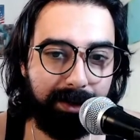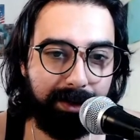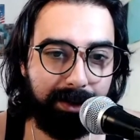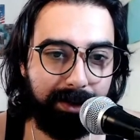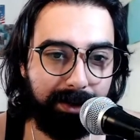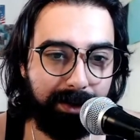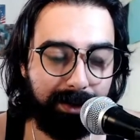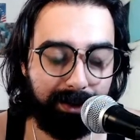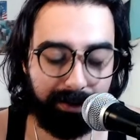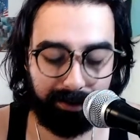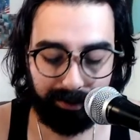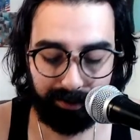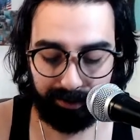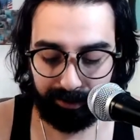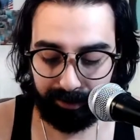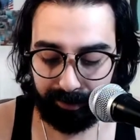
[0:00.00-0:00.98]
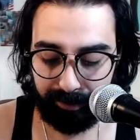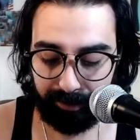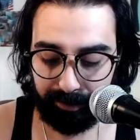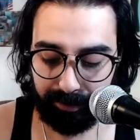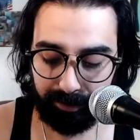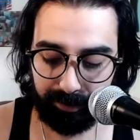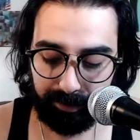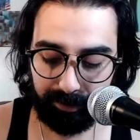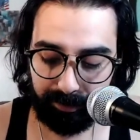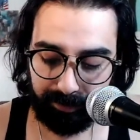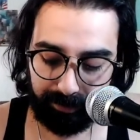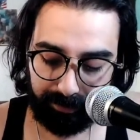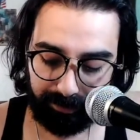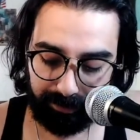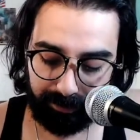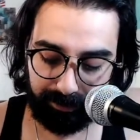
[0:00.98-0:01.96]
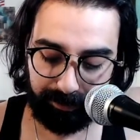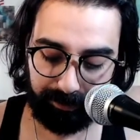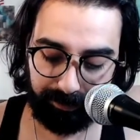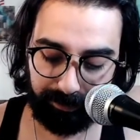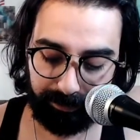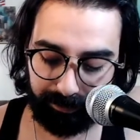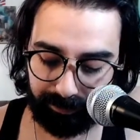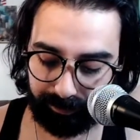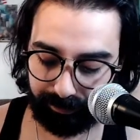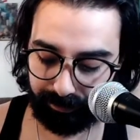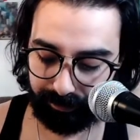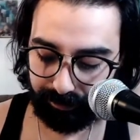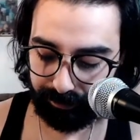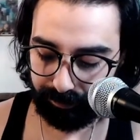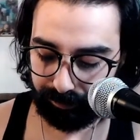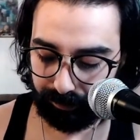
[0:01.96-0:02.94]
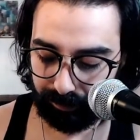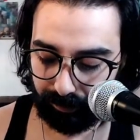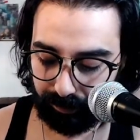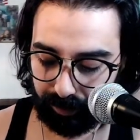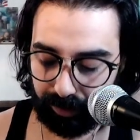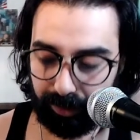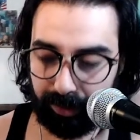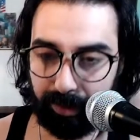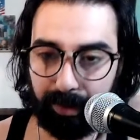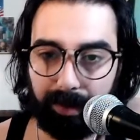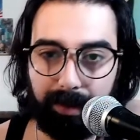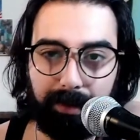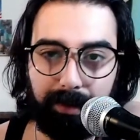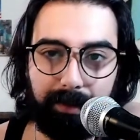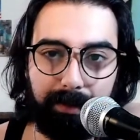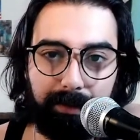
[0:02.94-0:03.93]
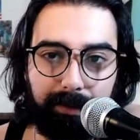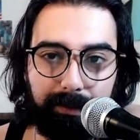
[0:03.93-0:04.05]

[no speech]